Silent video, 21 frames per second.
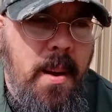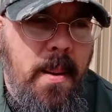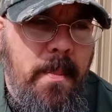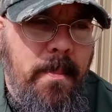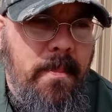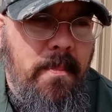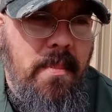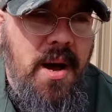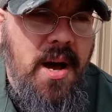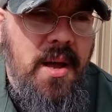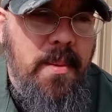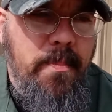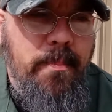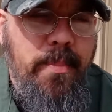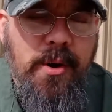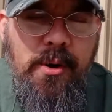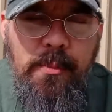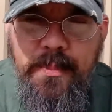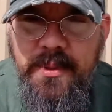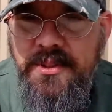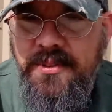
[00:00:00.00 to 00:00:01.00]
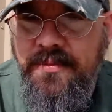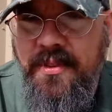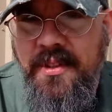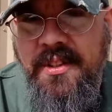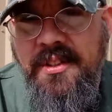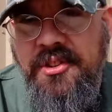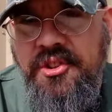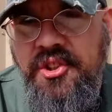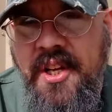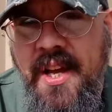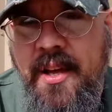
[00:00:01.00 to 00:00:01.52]
My purpose for
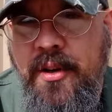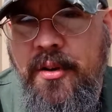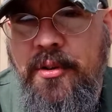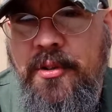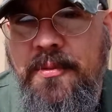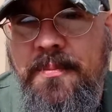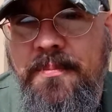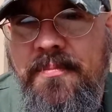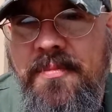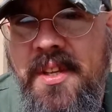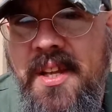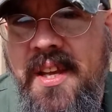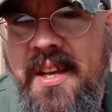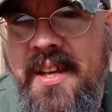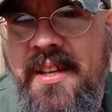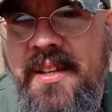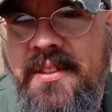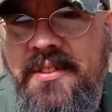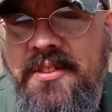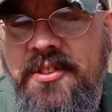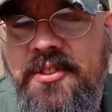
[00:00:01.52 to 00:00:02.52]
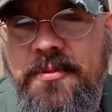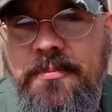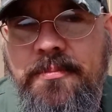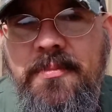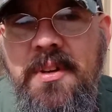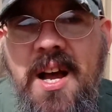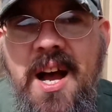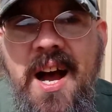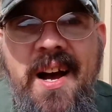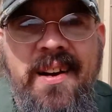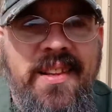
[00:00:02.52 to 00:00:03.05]
this channel is
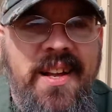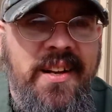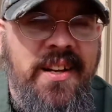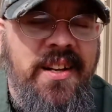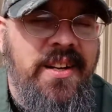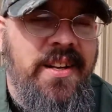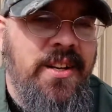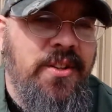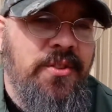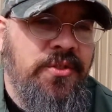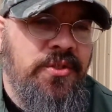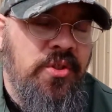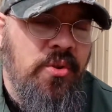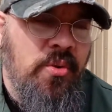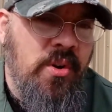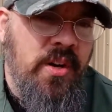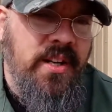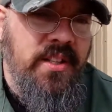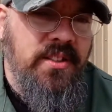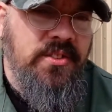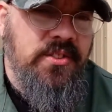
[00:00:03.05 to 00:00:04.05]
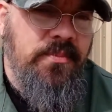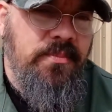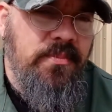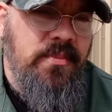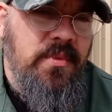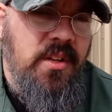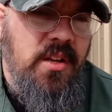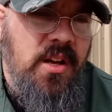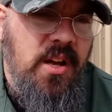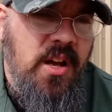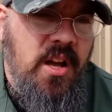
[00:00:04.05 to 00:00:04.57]
I like to tell stories.
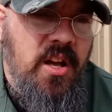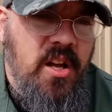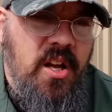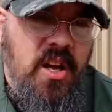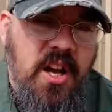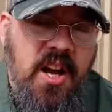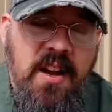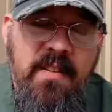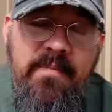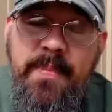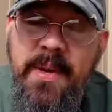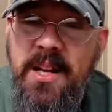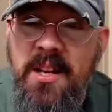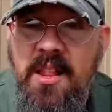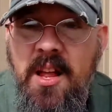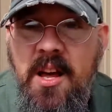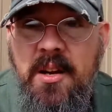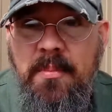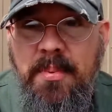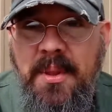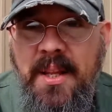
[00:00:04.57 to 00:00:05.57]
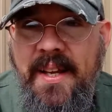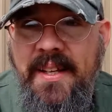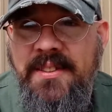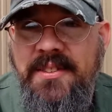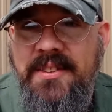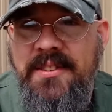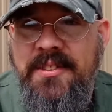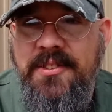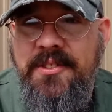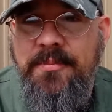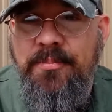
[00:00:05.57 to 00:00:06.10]
I've been a lot of
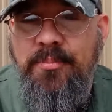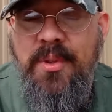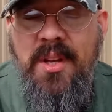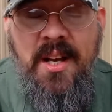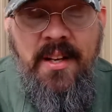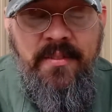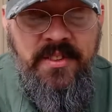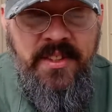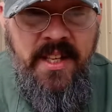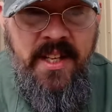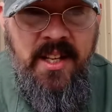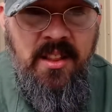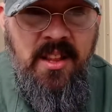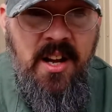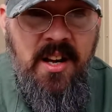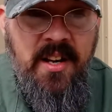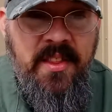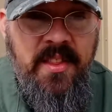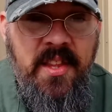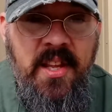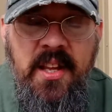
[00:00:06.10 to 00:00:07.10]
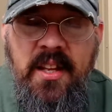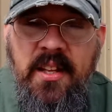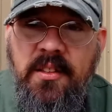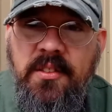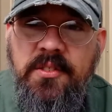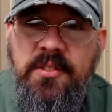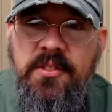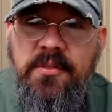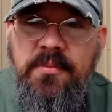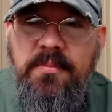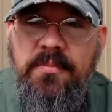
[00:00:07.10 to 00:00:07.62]
places, I've seen a lot of
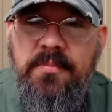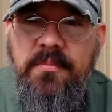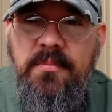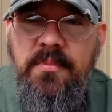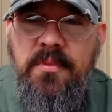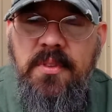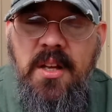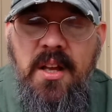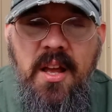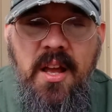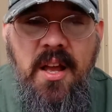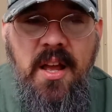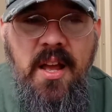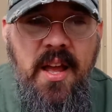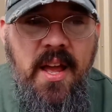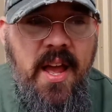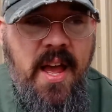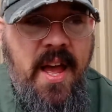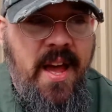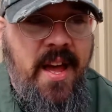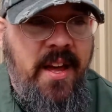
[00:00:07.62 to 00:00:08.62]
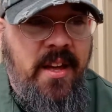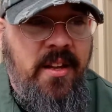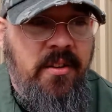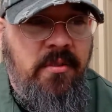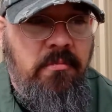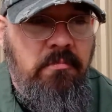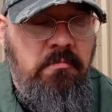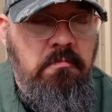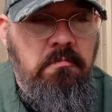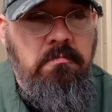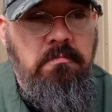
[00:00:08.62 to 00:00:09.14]
things,
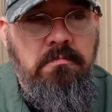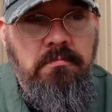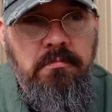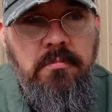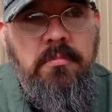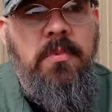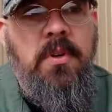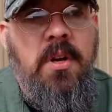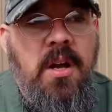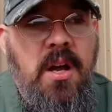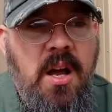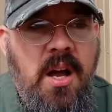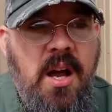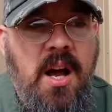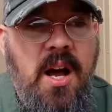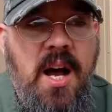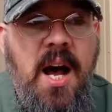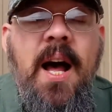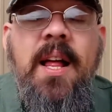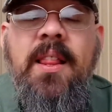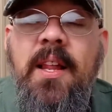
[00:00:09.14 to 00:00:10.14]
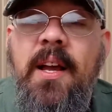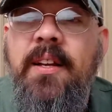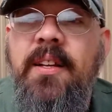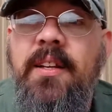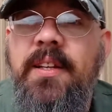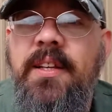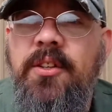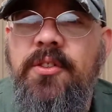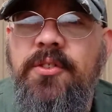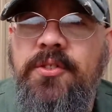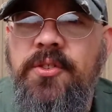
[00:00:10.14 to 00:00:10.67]
and I like to
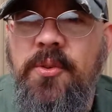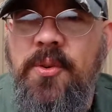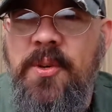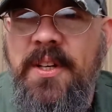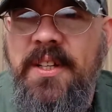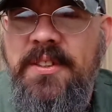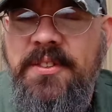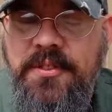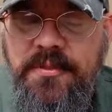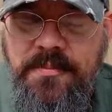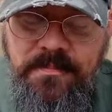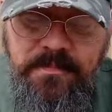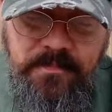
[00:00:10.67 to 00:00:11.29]
tell stories.